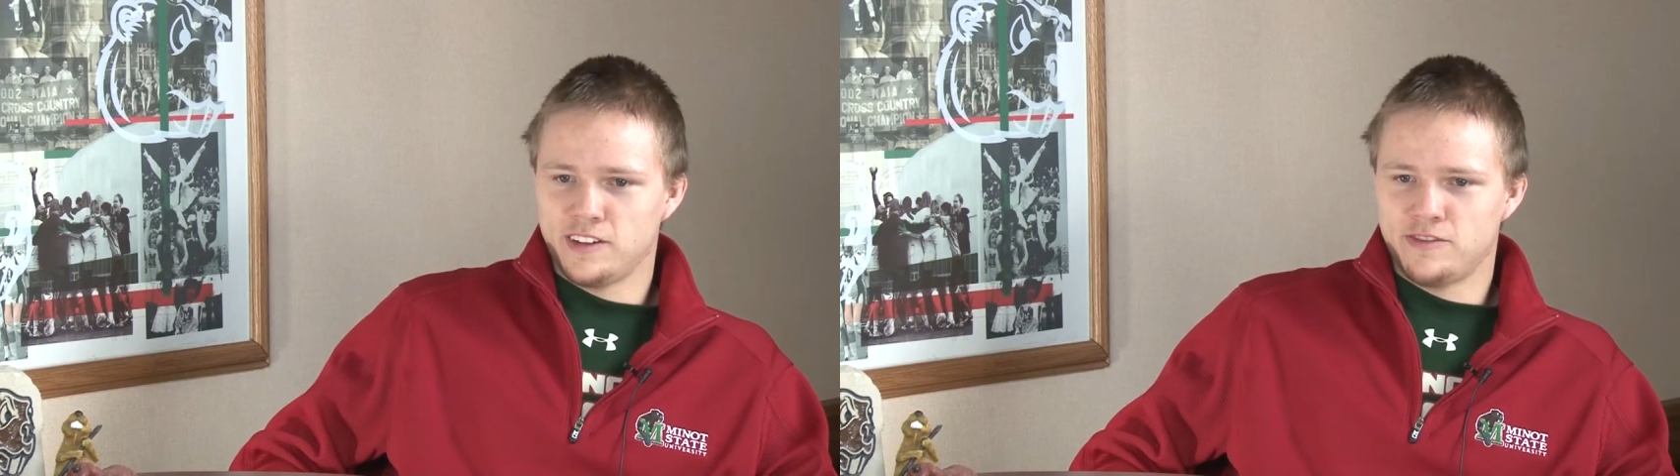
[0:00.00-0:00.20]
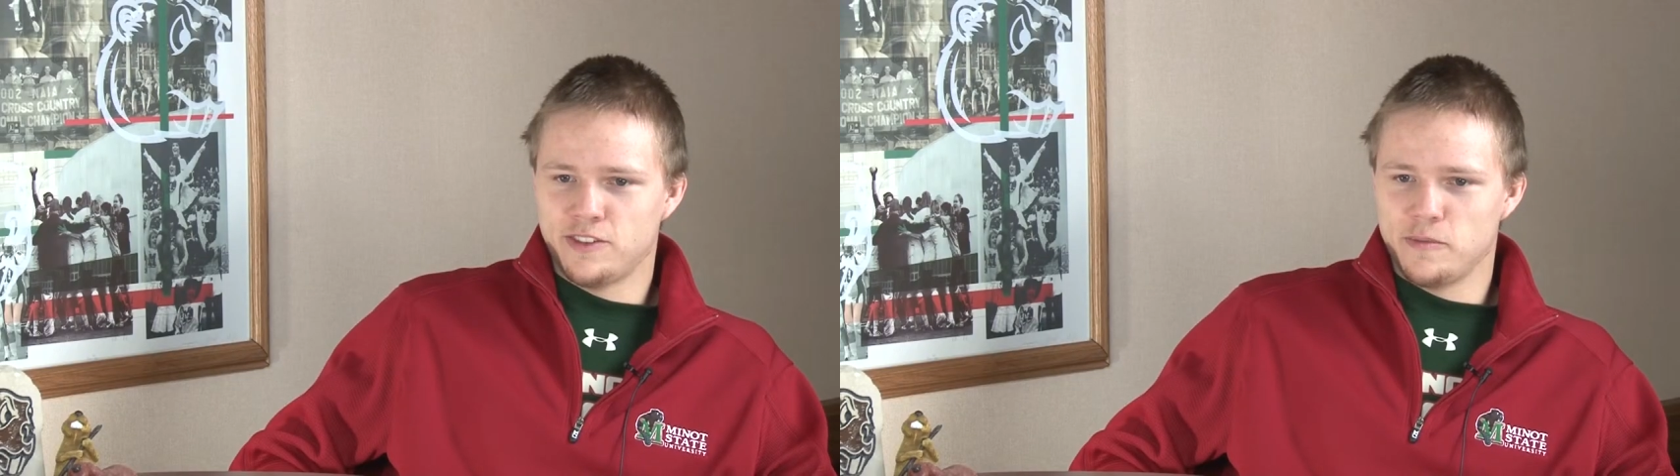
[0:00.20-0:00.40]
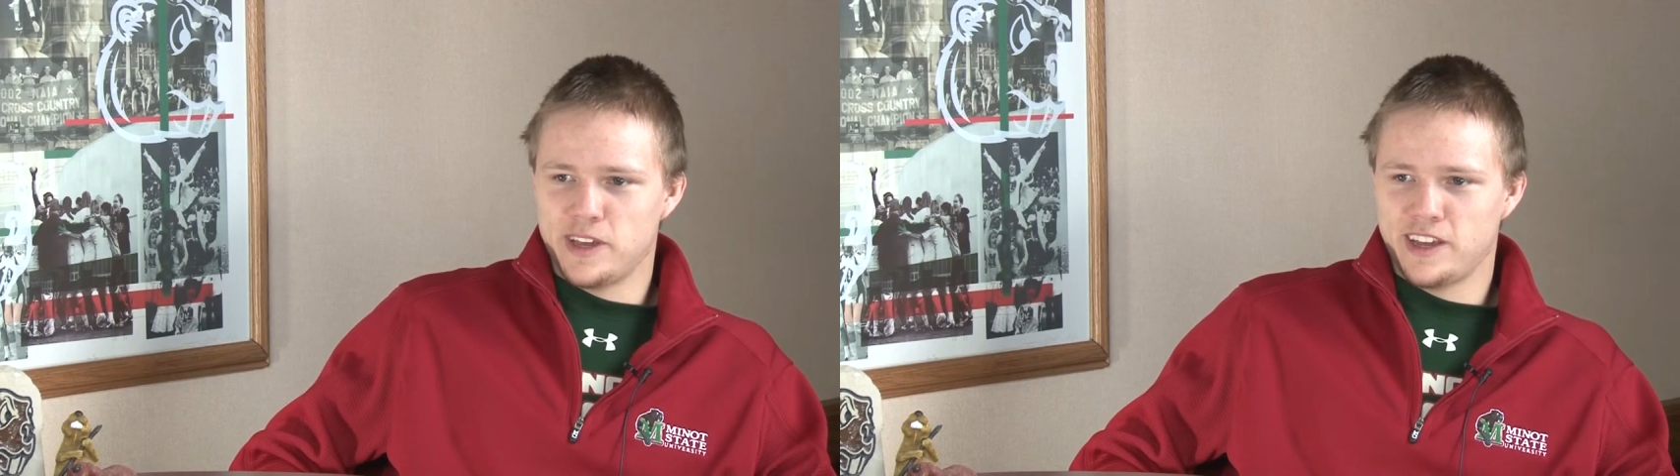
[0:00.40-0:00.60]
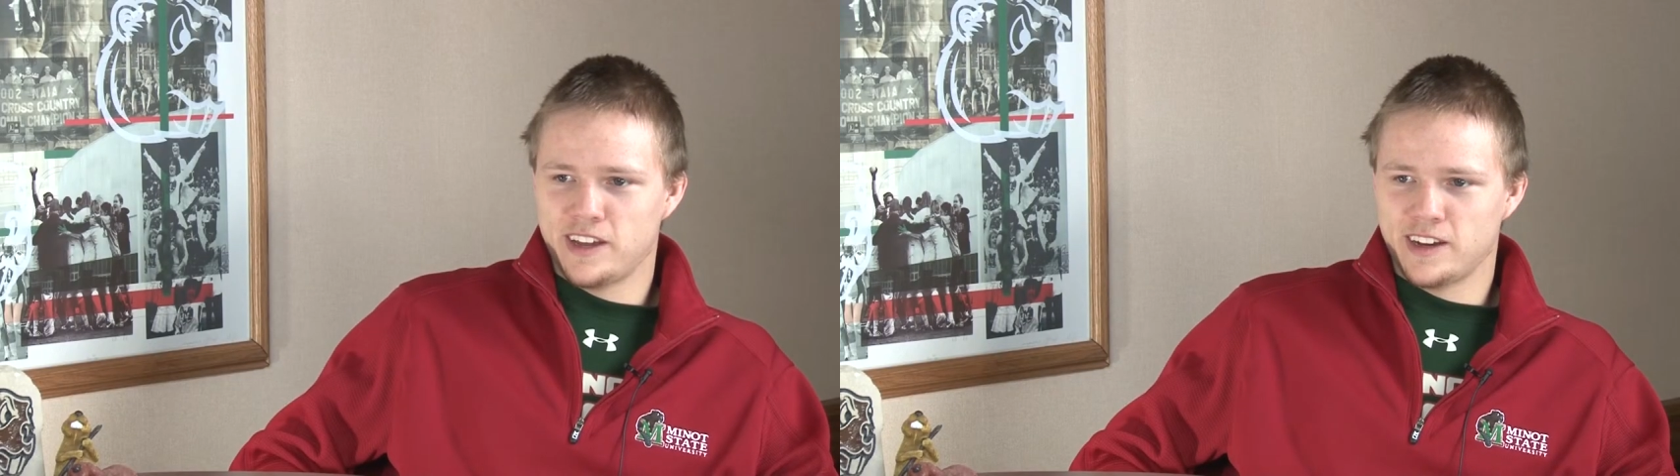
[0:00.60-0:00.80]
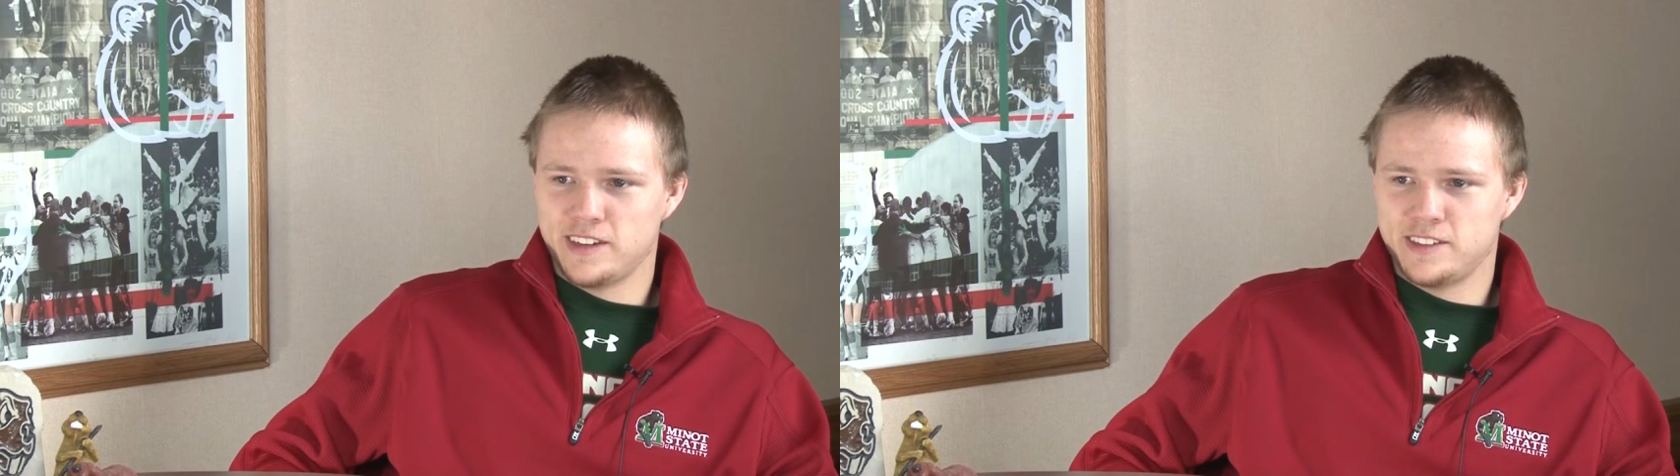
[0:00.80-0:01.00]
For me,
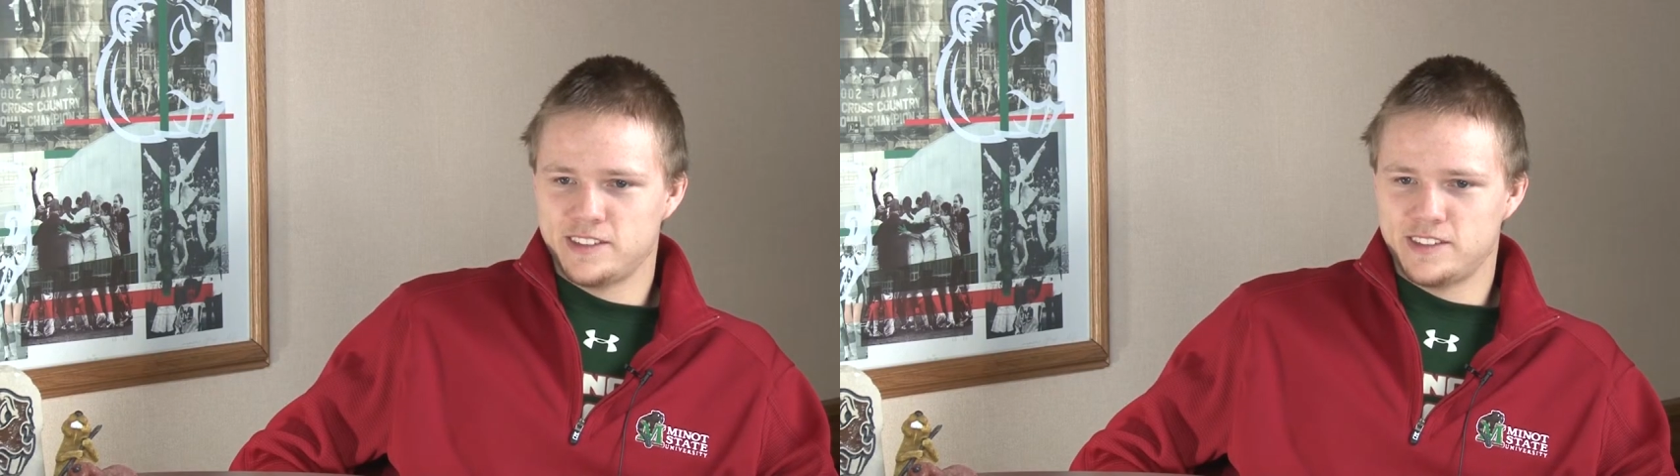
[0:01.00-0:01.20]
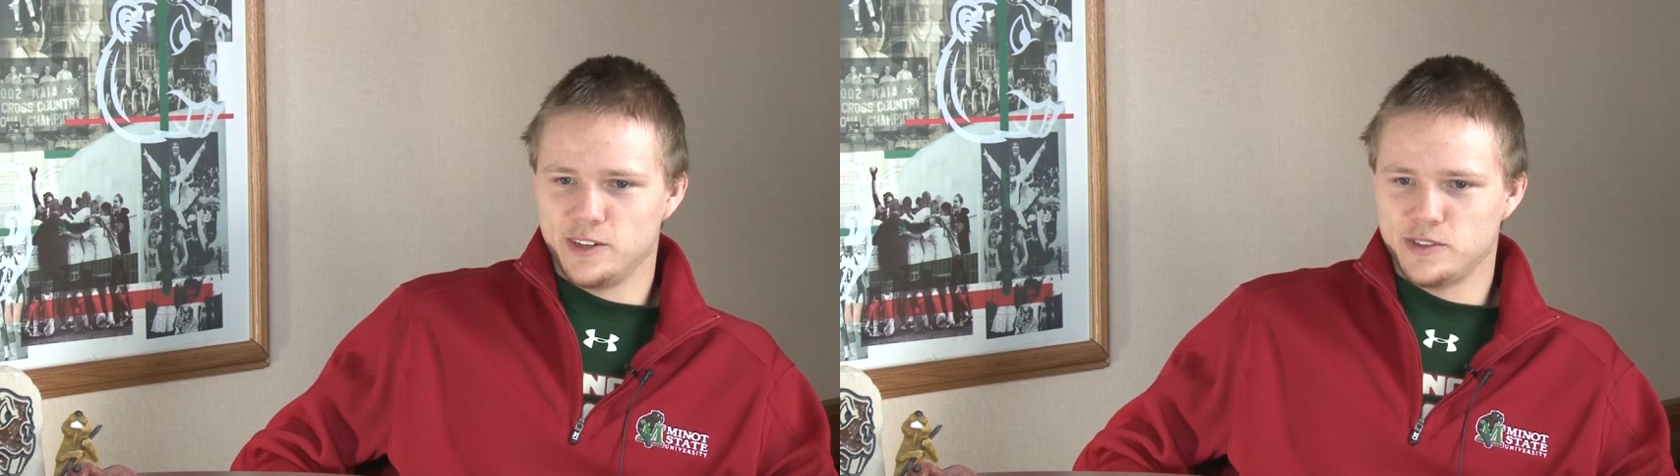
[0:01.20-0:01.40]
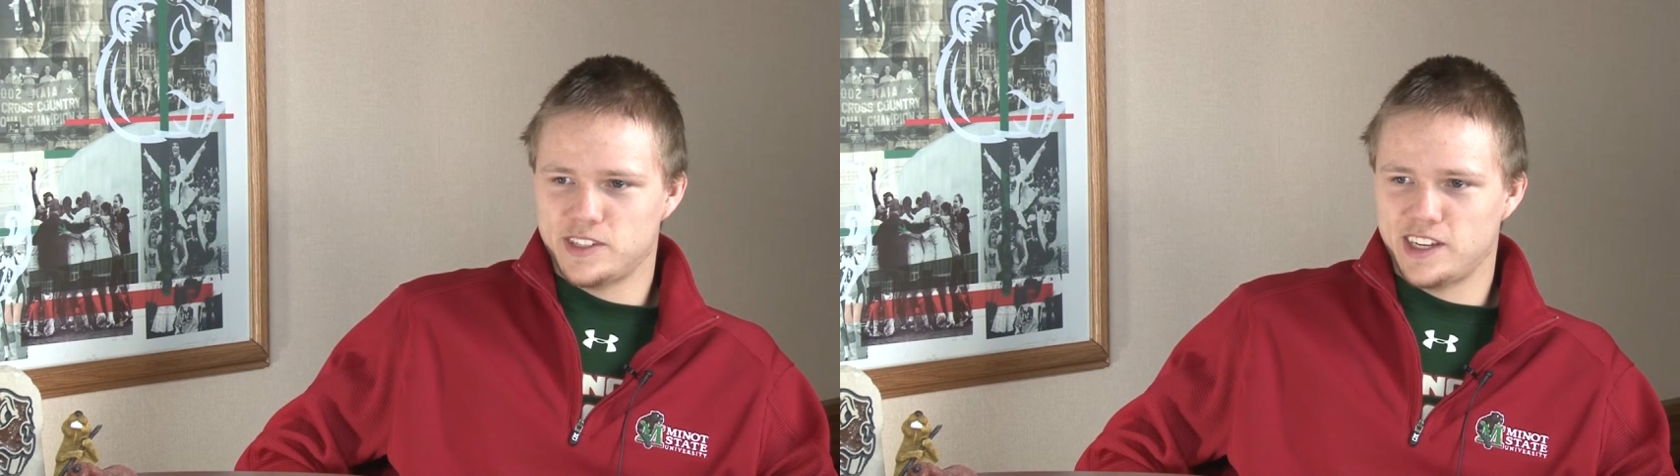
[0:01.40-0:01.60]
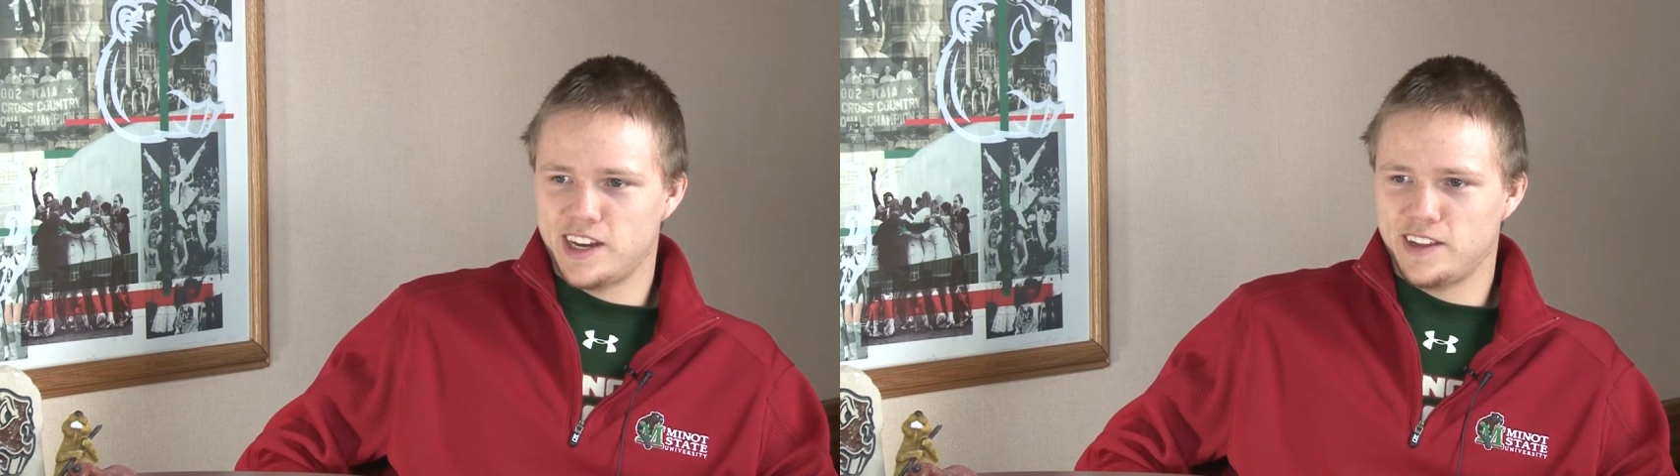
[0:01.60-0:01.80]
I don't see